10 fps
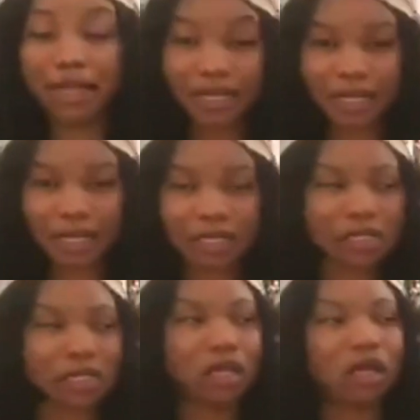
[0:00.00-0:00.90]
that,
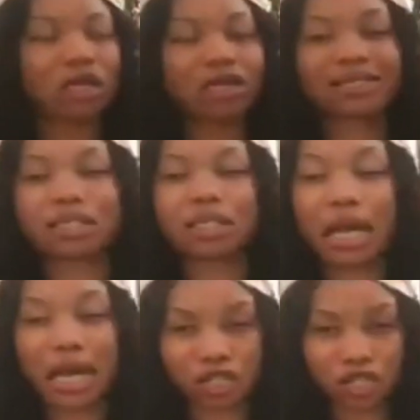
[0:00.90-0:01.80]
he still
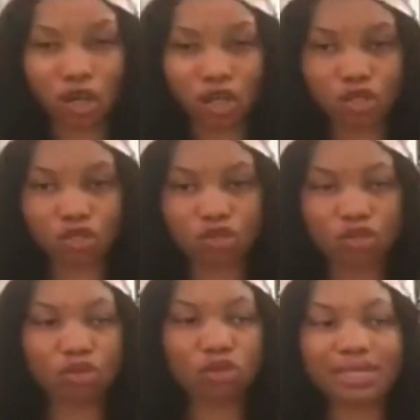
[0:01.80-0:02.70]
asked us
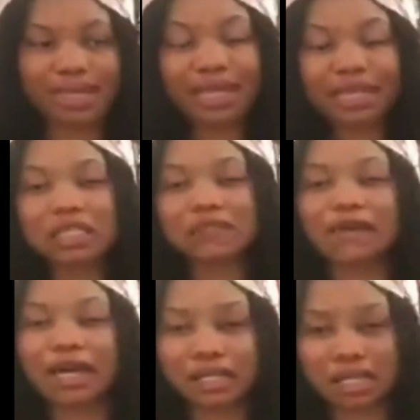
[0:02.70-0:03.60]
to tell his
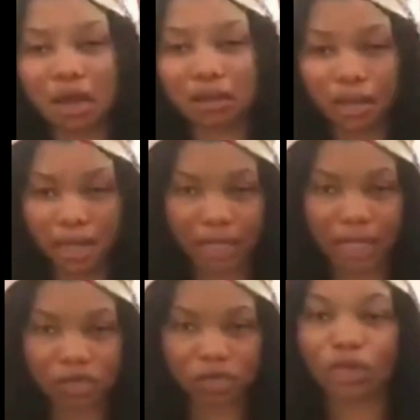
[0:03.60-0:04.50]
fans out there that
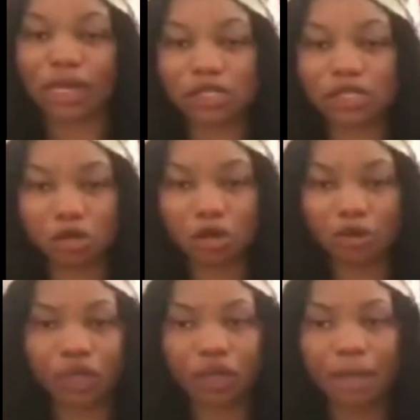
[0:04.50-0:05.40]
we are
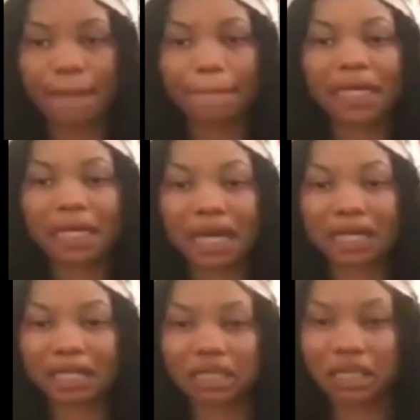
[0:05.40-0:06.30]
sorry, me and
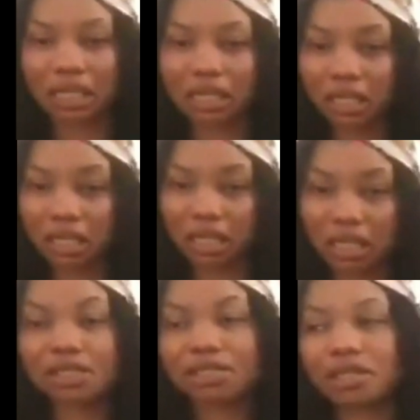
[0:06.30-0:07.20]
the kid
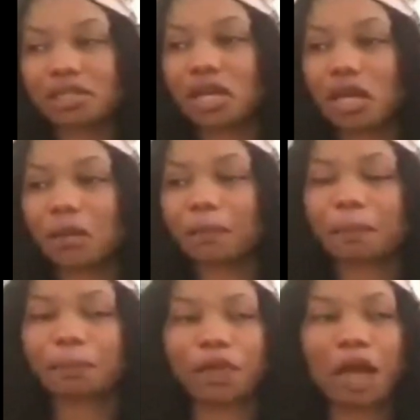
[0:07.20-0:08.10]
sister.
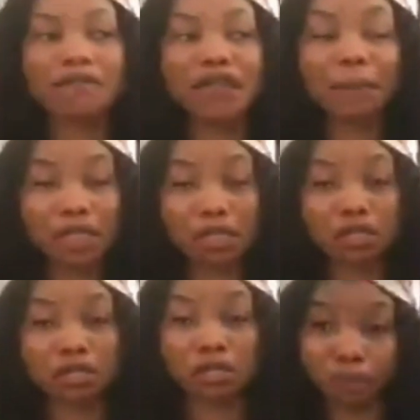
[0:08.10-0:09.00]
After beating
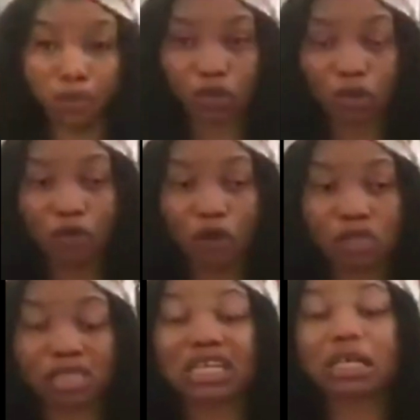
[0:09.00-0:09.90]
the both of us,
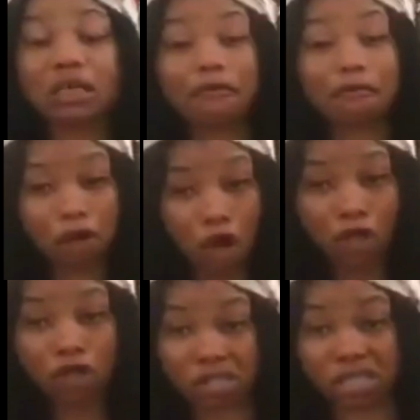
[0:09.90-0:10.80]
he
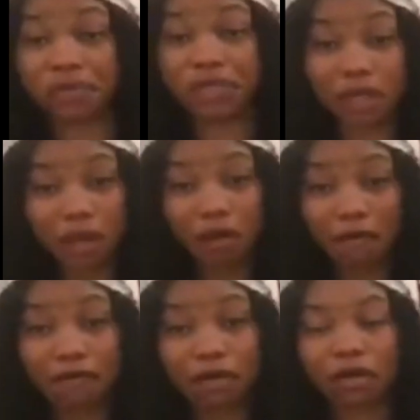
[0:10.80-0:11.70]
flogged us himself.
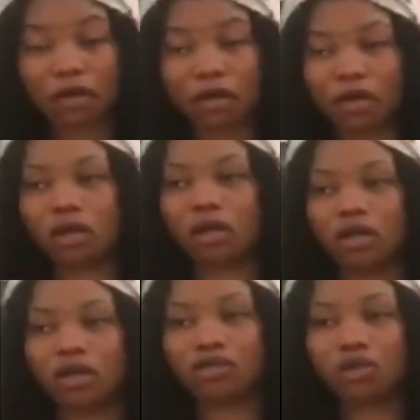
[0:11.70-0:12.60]

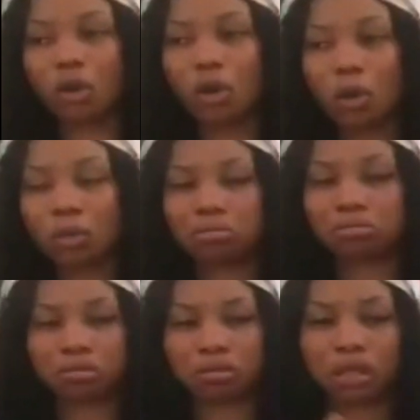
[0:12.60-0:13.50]
So
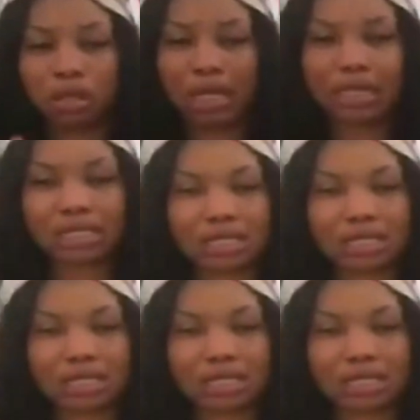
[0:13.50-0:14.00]
that is